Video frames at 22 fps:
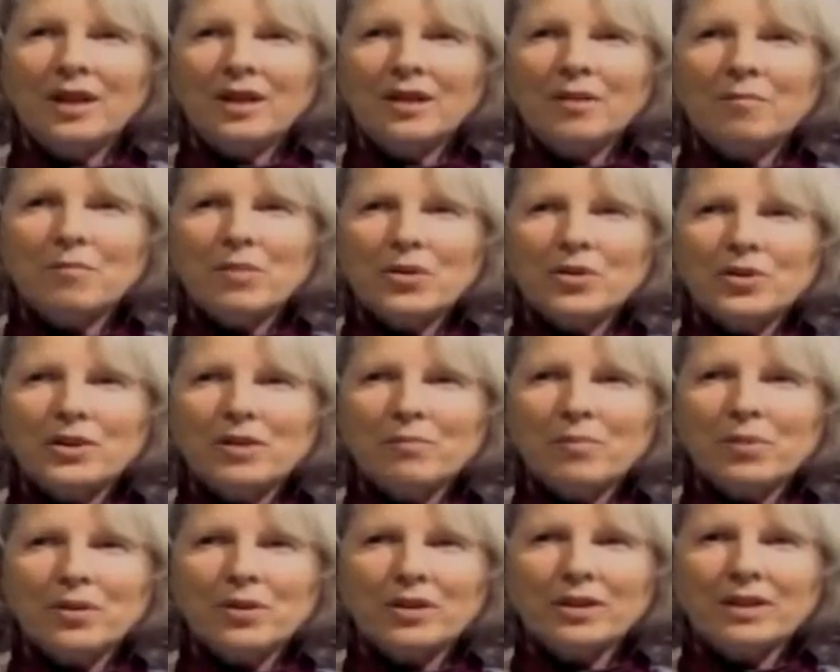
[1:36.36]
Most
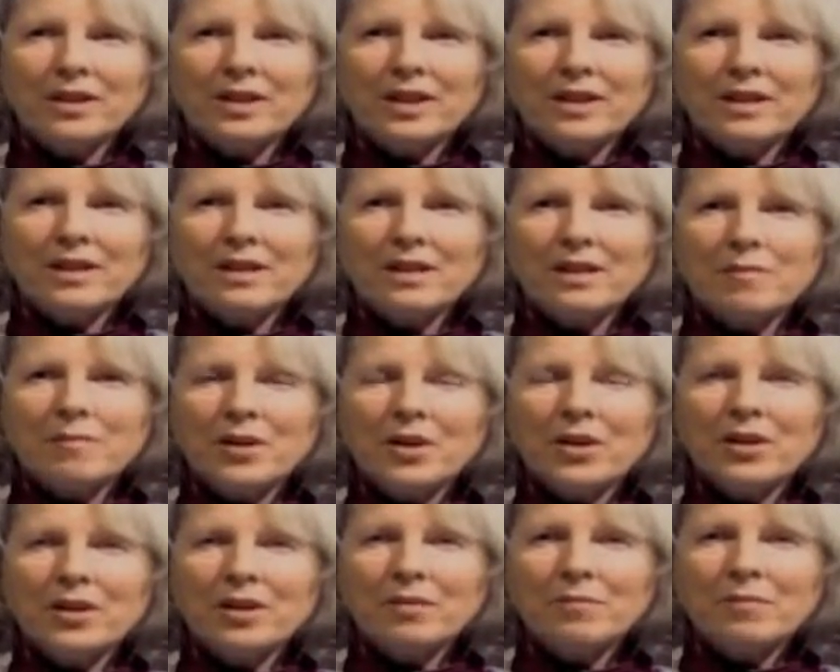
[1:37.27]
importantly, the
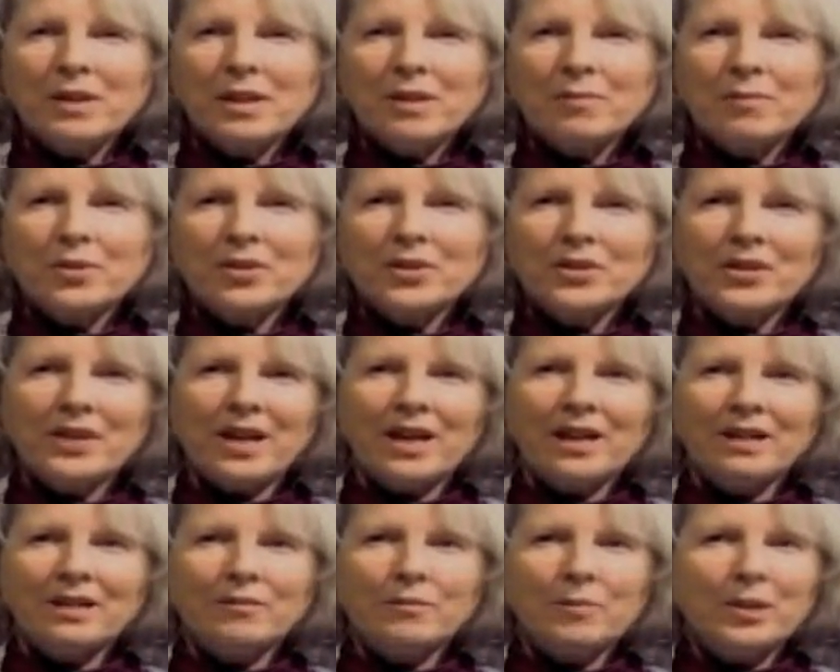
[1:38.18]
American people's
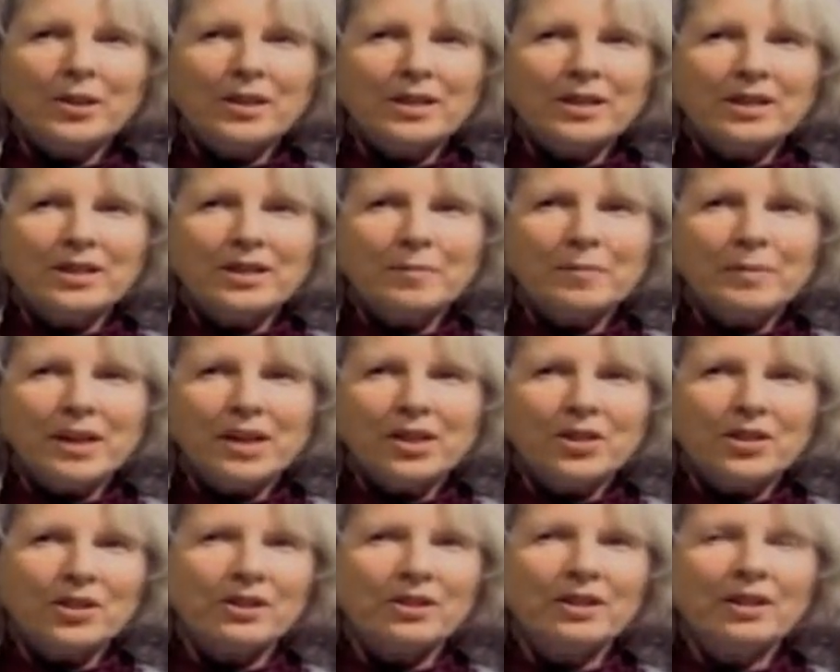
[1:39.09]
active
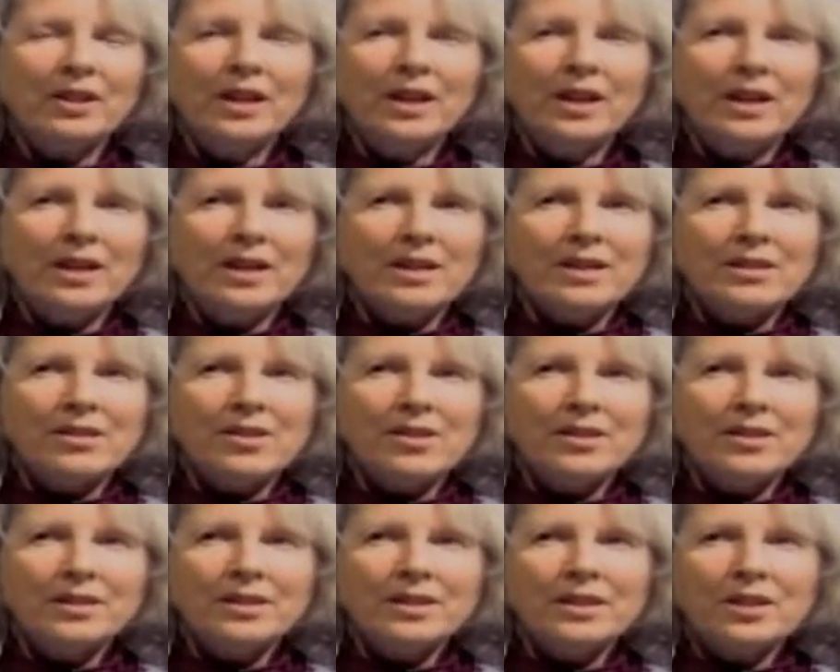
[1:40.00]
participation in our
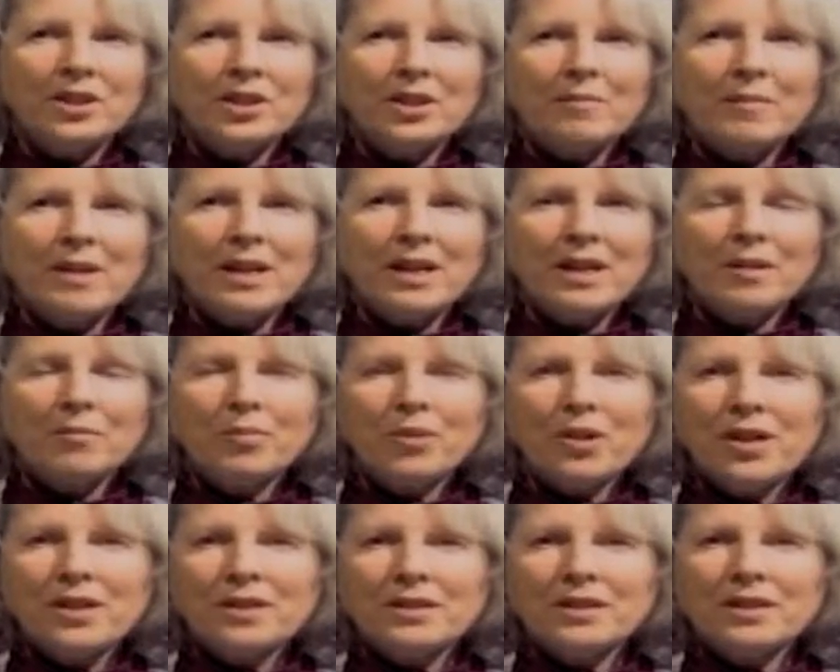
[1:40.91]
decision-making
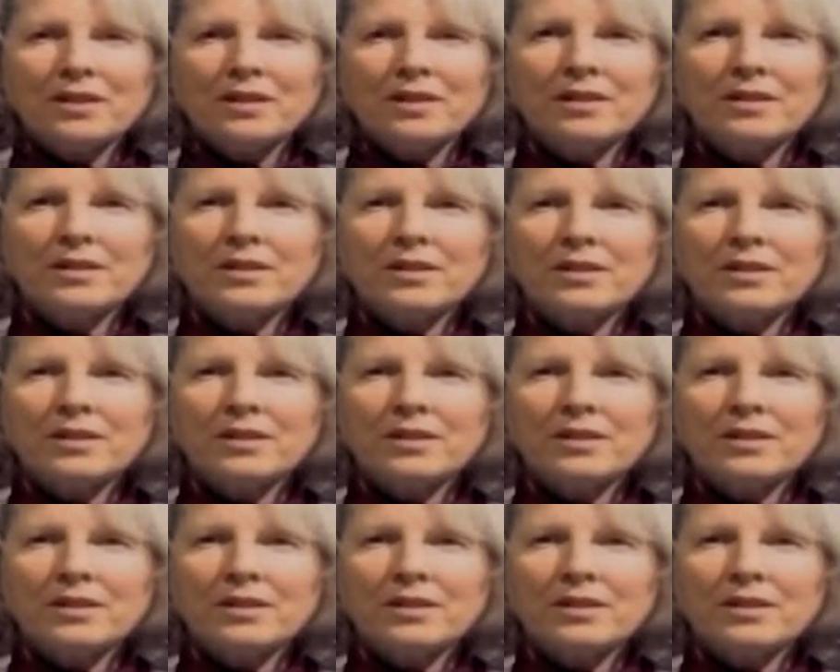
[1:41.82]
processes.